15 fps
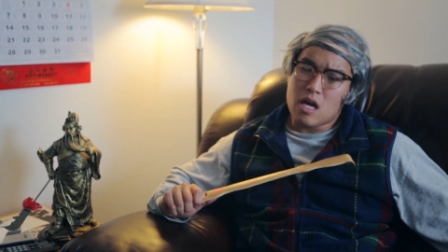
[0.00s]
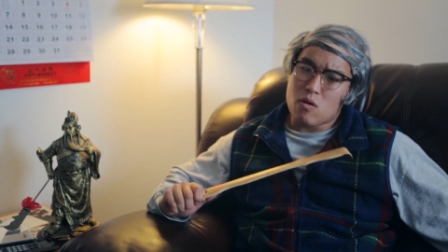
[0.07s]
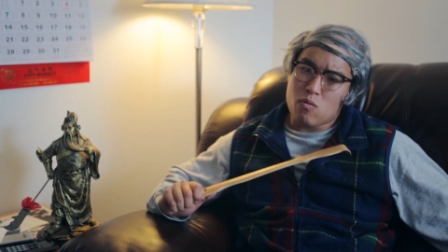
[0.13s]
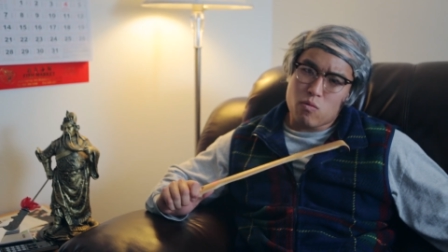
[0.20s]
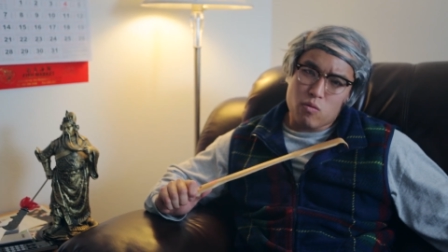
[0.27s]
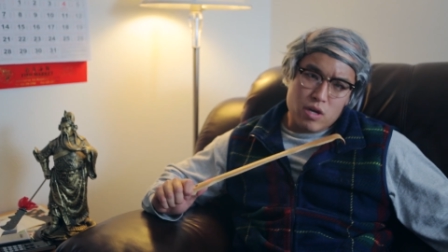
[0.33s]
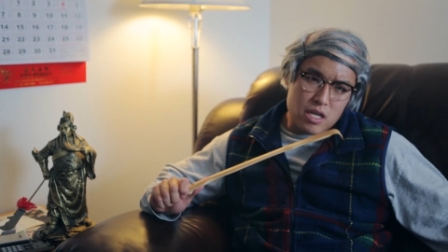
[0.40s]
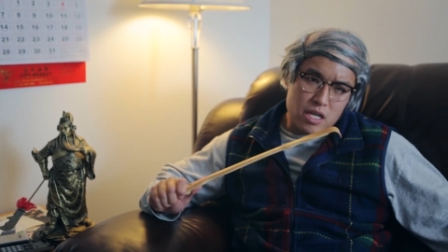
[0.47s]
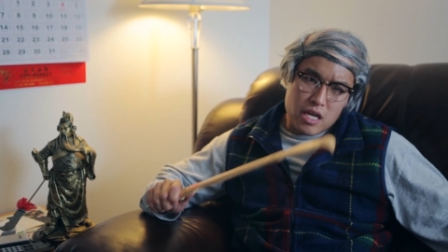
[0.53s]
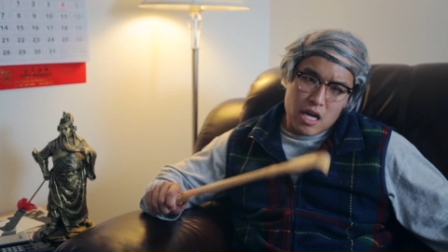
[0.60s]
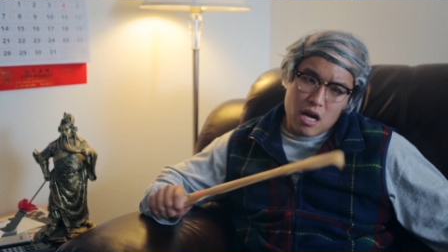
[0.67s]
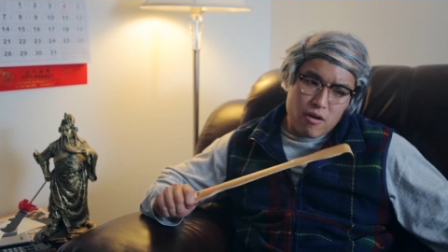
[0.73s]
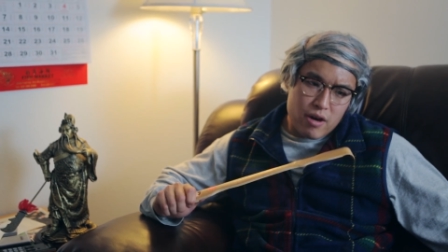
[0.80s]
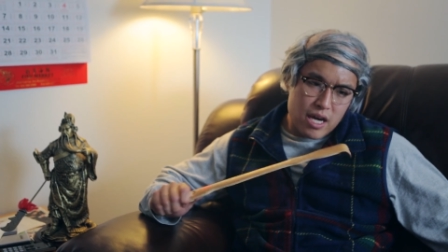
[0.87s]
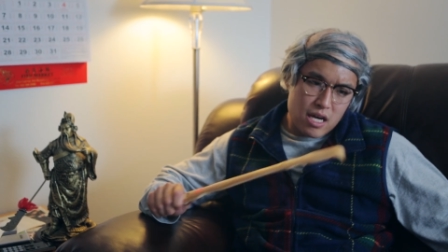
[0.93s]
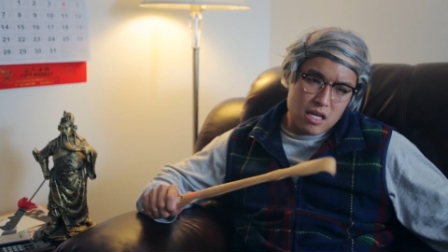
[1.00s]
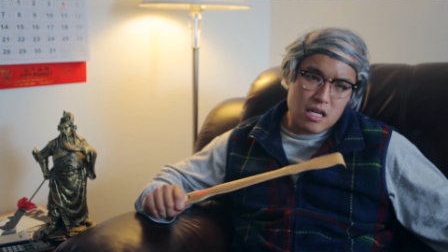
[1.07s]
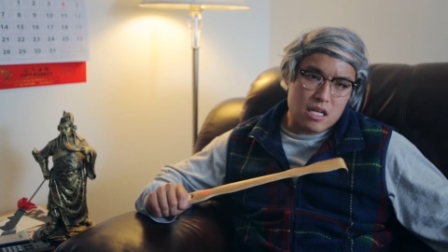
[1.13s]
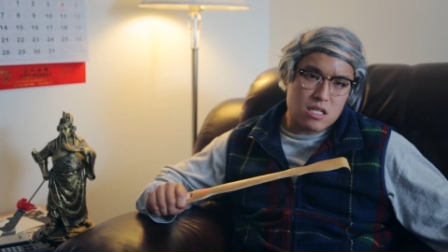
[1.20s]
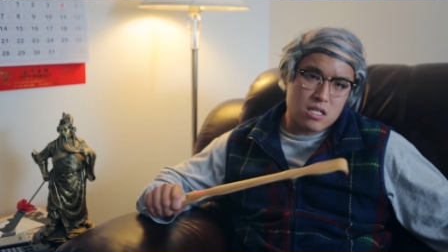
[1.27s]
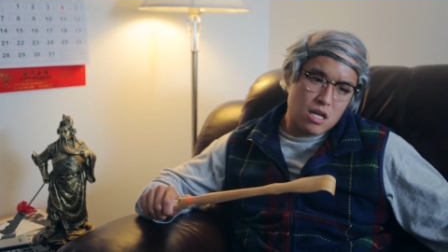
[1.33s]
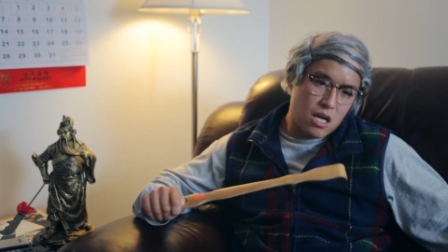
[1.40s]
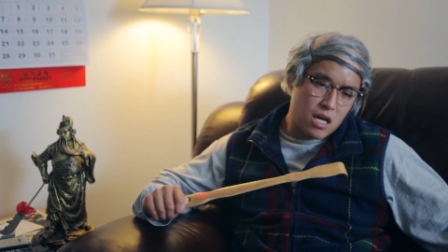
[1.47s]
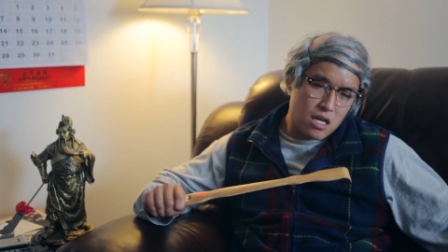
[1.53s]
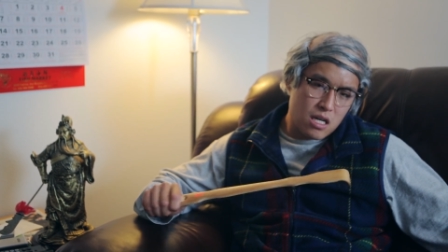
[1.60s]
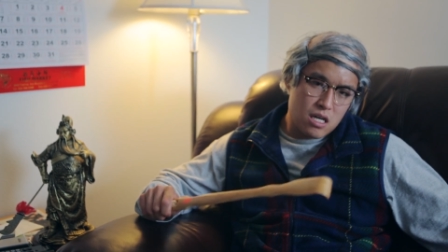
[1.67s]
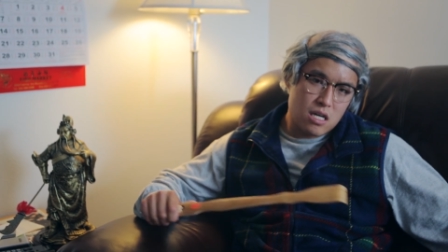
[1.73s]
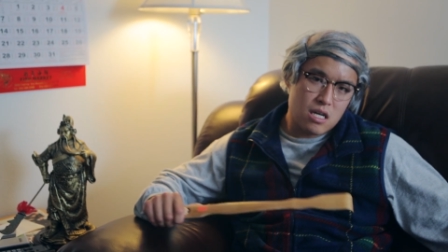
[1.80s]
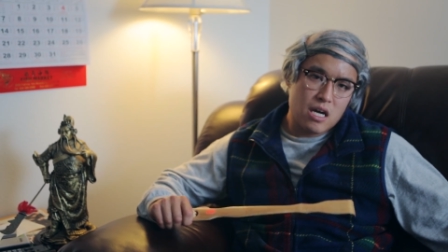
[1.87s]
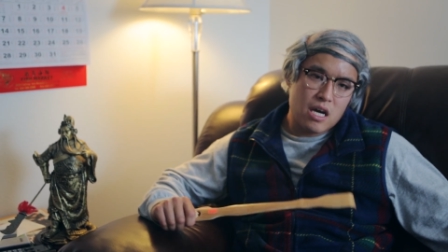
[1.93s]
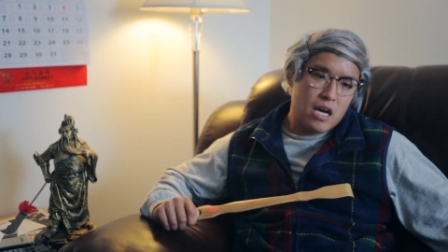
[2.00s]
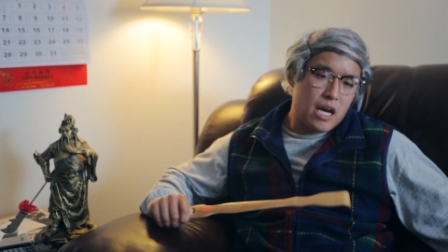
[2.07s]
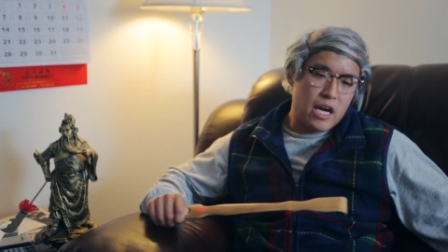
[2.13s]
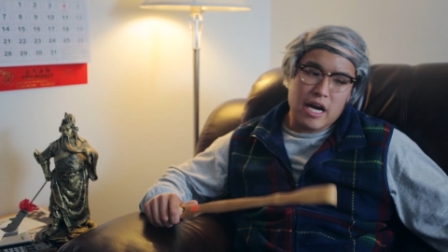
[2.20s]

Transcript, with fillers: and we yell at each other